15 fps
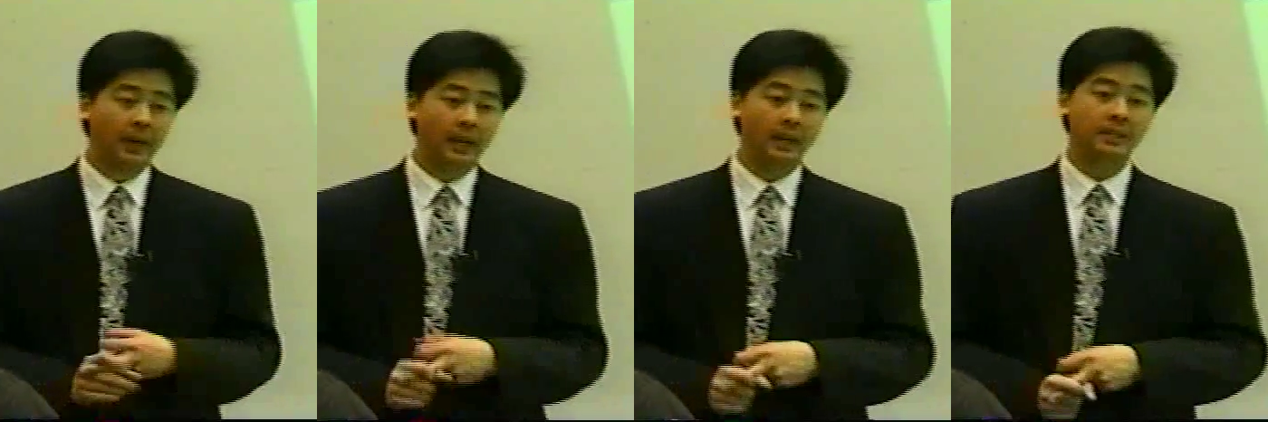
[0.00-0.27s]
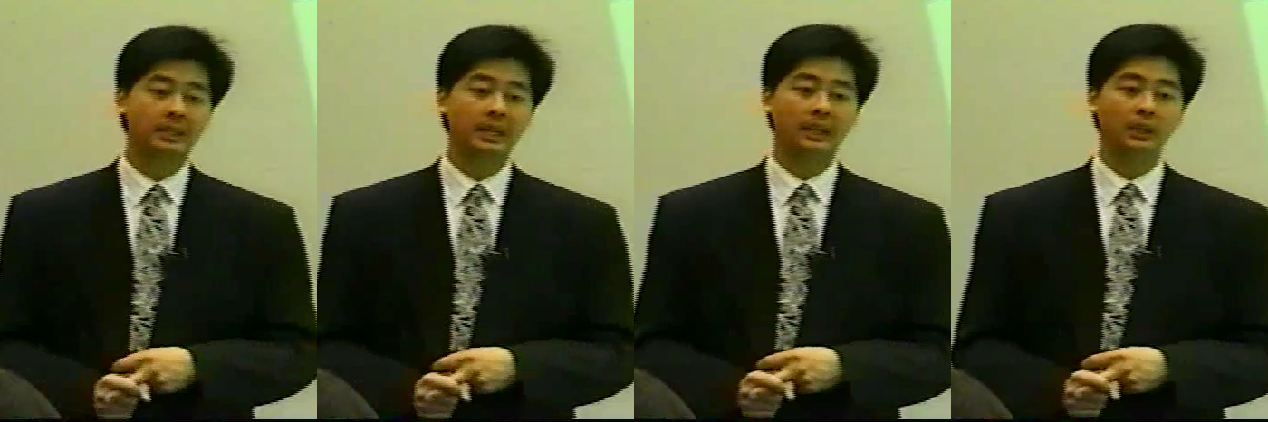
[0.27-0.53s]

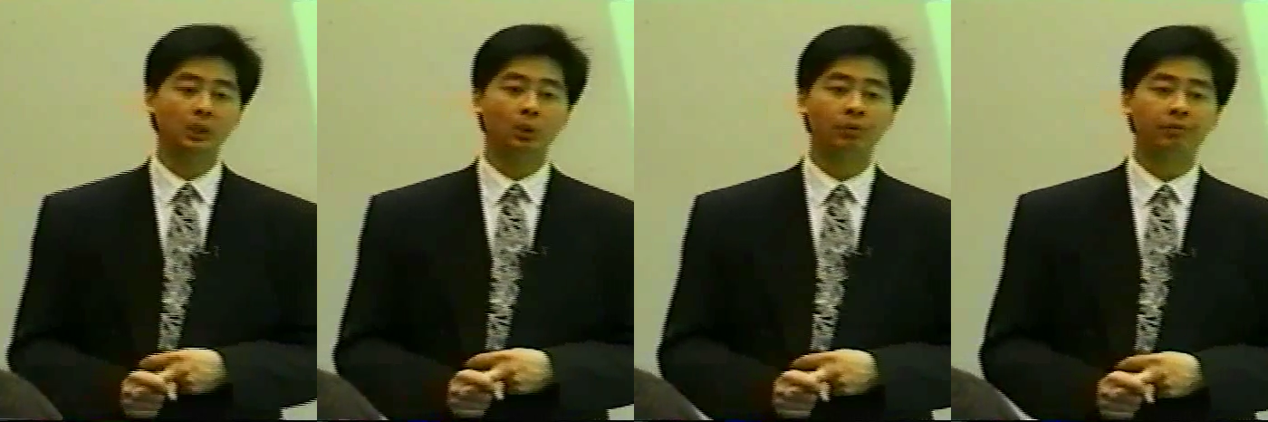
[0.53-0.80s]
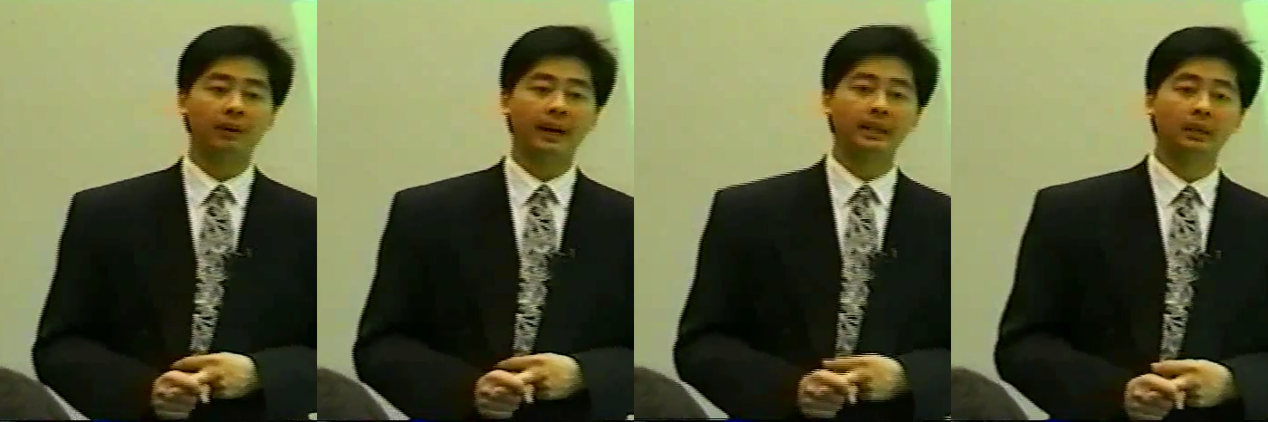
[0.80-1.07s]
is that you'll
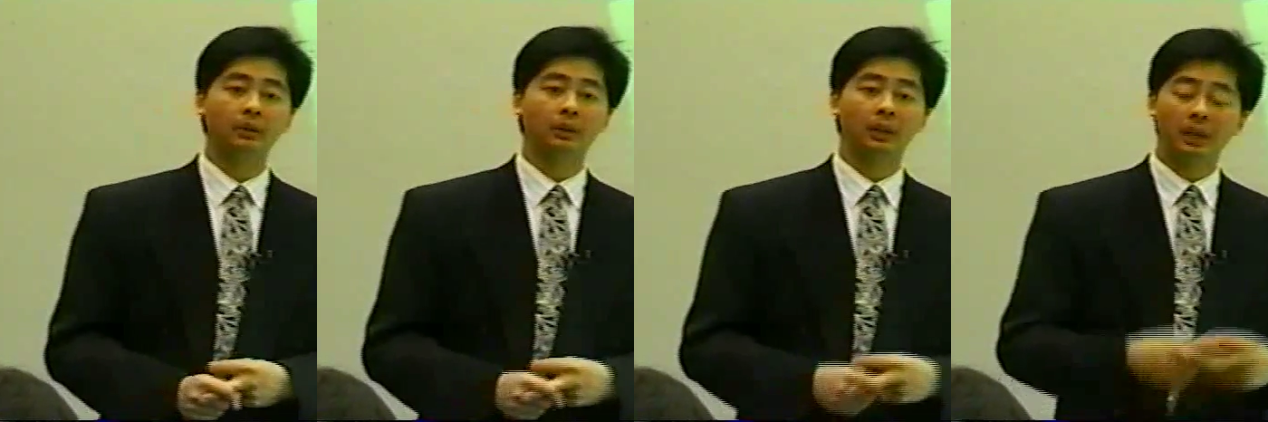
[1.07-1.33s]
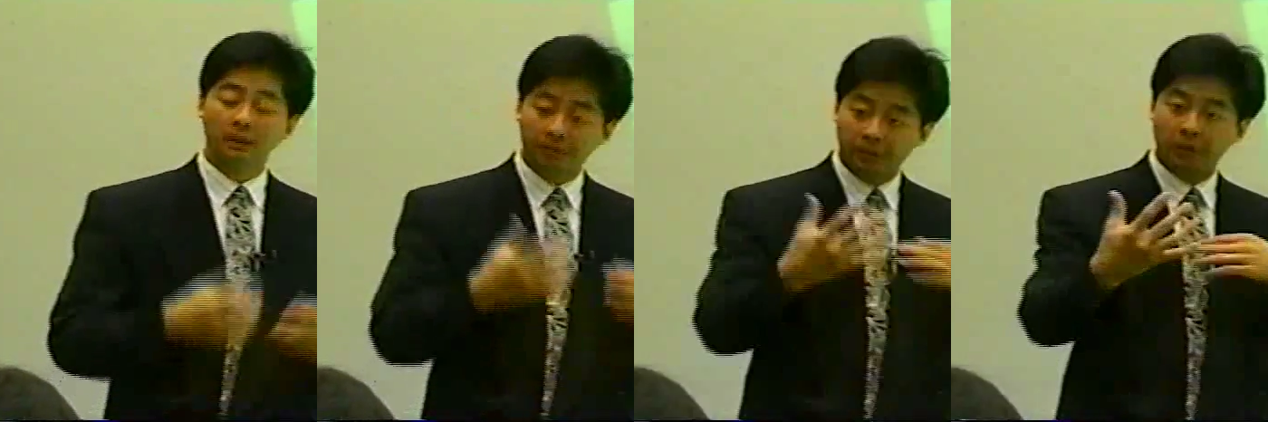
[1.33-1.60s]
find out
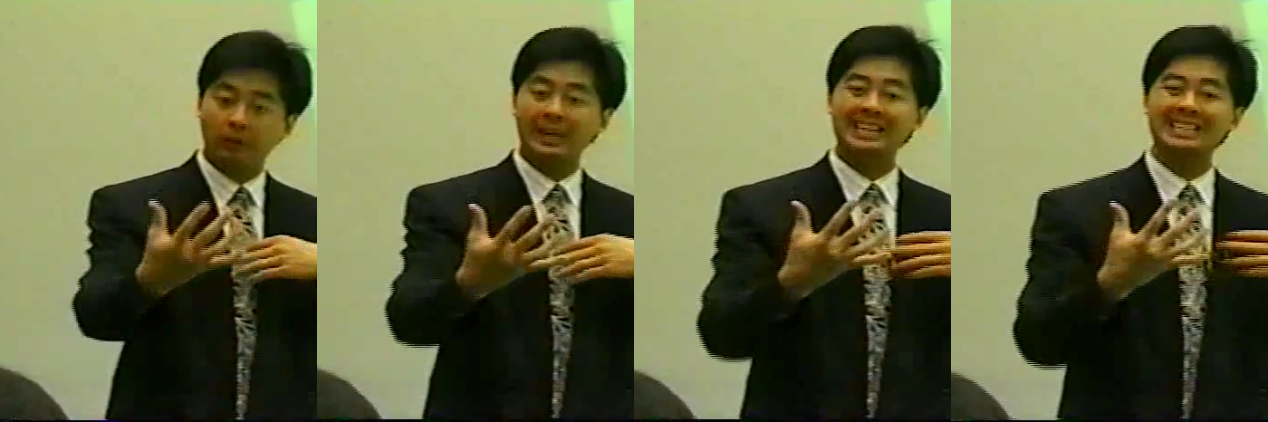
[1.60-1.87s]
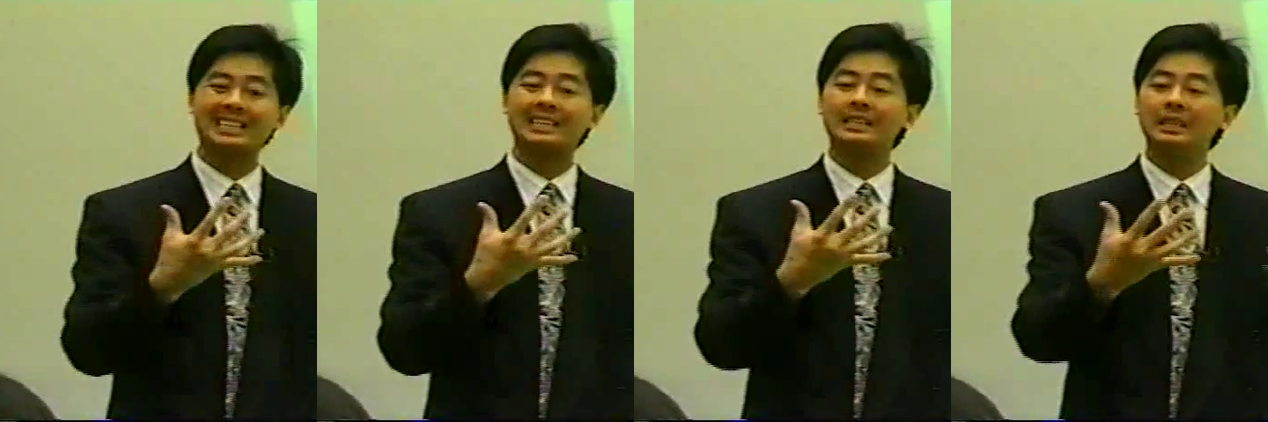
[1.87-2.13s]
if there
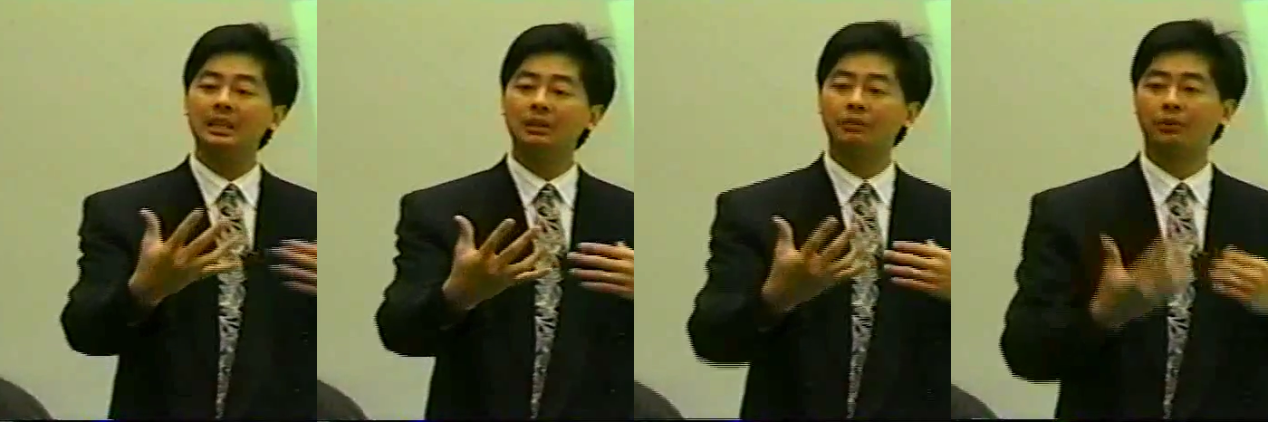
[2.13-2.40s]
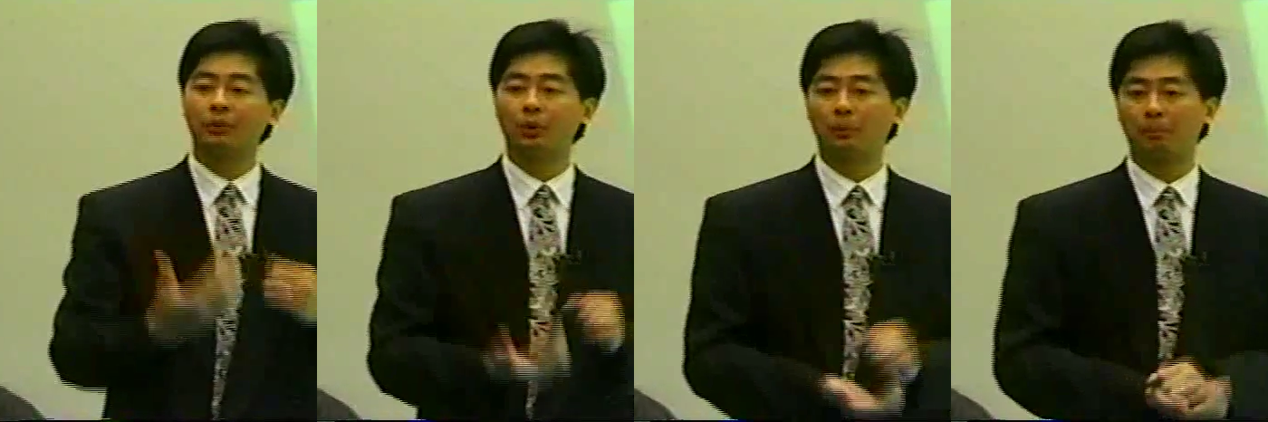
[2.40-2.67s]
is a need
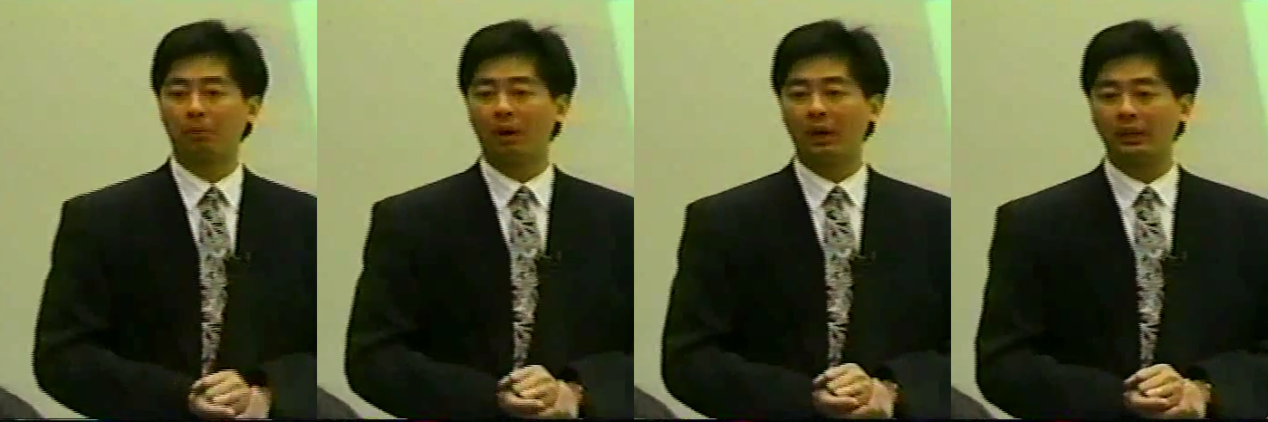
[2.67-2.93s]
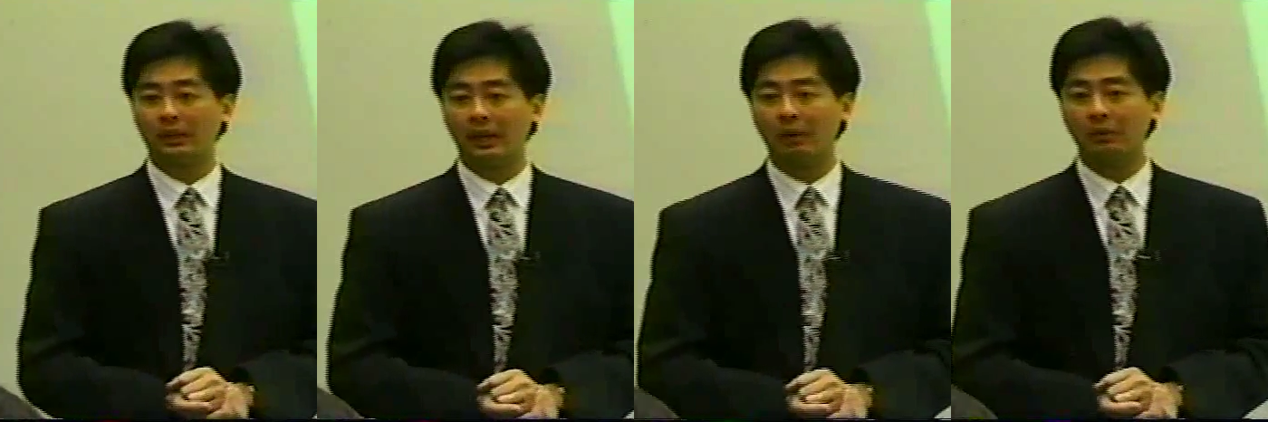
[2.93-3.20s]
for your
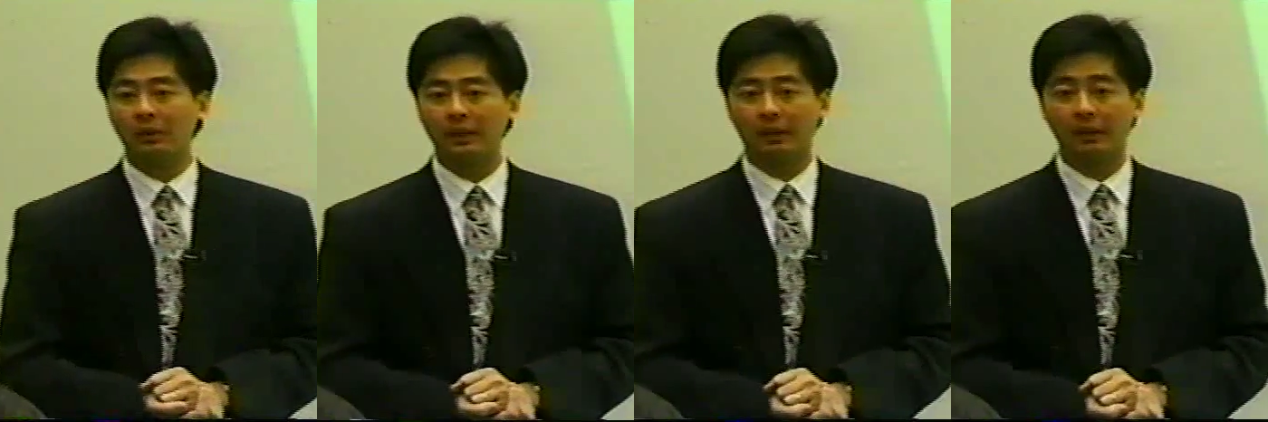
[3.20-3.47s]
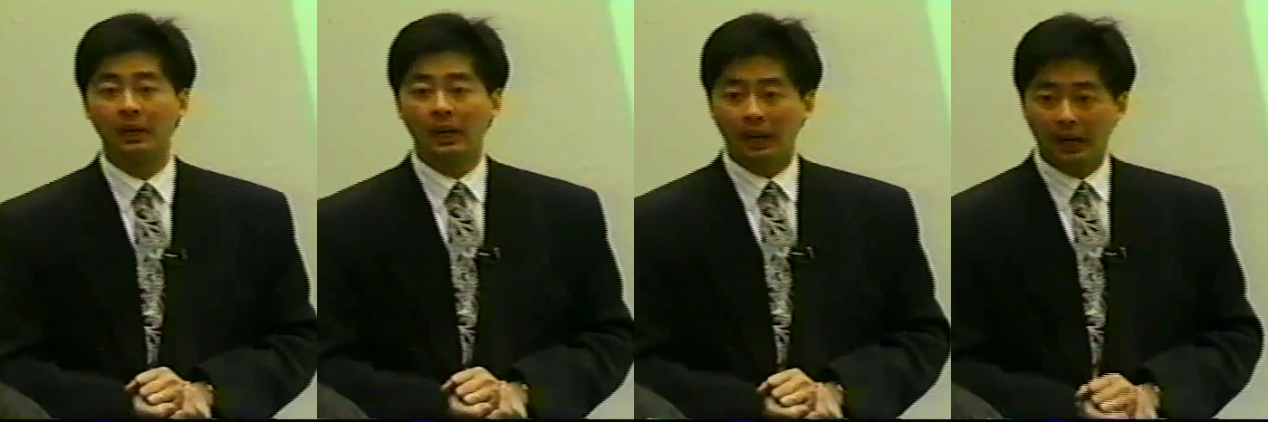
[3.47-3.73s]
product out there